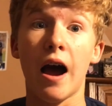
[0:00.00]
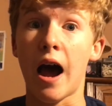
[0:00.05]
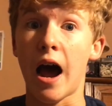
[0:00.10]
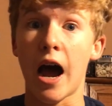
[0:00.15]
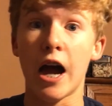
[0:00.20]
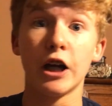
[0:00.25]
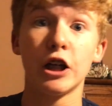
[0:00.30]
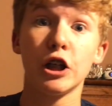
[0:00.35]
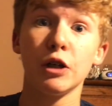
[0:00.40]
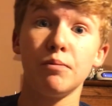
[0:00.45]

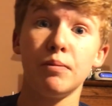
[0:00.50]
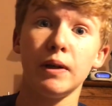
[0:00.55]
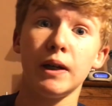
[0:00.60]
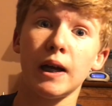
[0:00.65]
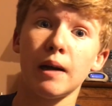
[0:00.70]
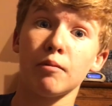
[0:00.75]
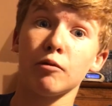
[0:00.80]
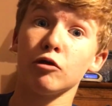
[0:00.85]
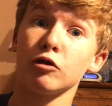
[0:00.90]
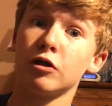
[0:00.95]
I should be
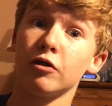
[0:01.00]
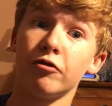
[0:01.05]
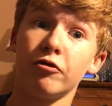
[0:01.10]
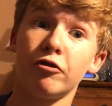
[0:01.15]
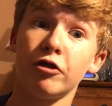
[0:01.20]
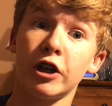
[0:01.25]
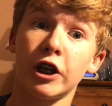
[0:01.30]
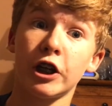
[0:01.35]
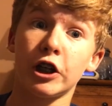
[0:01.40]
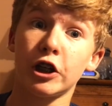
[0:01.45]
able to
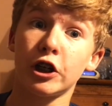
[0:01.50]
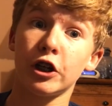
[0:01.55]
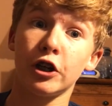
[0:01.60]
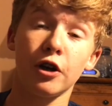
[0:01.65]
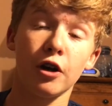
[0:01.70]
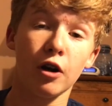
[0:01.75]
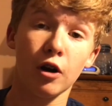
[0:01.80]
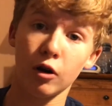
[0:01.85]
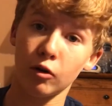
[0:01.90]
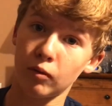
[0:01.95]
fish
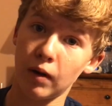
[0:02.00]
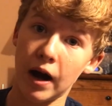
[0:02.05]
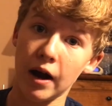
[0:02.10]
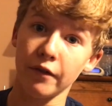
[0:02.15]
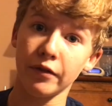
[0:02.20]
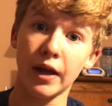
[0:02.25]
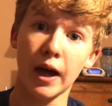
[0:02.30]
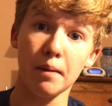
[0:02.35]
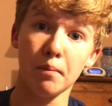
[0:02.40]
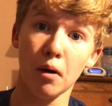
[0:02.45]

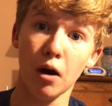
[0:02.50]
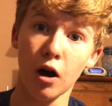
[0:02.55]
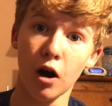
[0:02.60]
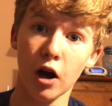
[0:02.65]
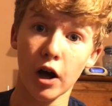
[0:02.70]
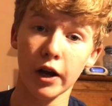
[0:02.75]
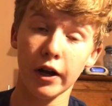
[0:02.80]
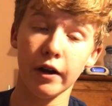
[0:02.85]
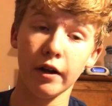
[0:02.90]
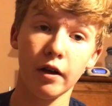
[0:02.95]
around that
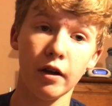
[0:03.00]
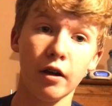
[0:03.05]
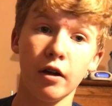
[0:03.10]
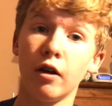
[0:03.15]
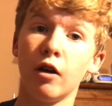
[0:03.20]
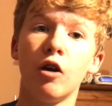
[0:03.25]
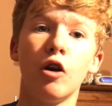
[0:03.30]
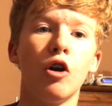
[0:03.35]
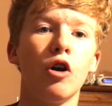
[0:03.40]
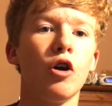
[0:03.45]
pond
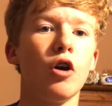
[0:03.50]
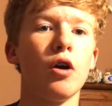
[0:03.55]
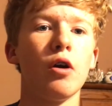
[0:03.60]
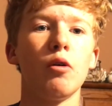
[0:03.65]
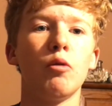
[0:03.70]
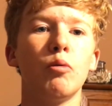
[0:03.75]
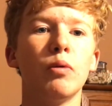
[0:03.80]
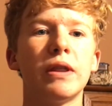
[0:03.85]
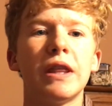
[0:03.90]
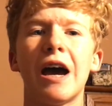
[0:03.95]

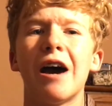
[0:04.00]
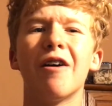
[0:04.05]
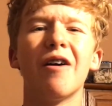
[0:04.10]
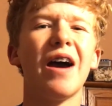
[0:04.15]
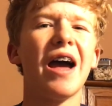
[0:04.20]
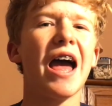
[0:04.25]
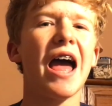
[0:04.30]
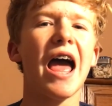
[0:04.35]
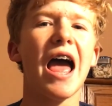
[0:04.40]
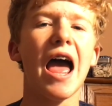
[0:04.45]

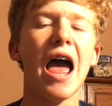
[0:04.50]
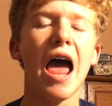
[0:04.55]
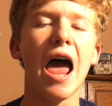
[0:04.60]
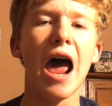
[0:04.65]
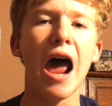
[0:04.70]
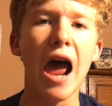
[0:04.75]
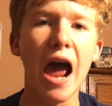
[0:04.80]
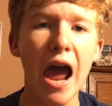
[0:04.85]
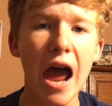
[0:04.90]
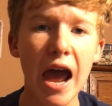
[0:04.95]
without
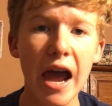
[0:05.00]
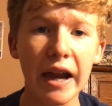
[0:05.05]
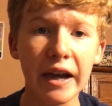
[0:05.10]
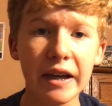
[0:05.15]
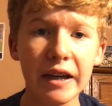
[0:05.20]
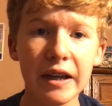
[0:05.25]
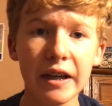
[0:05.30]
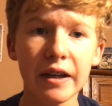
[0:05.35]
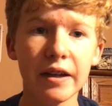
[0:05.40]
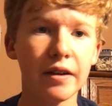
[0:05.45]

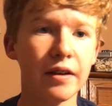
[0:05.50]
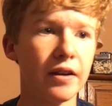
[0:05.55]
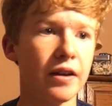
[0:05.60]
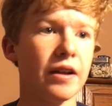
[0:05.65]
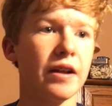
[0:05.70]
any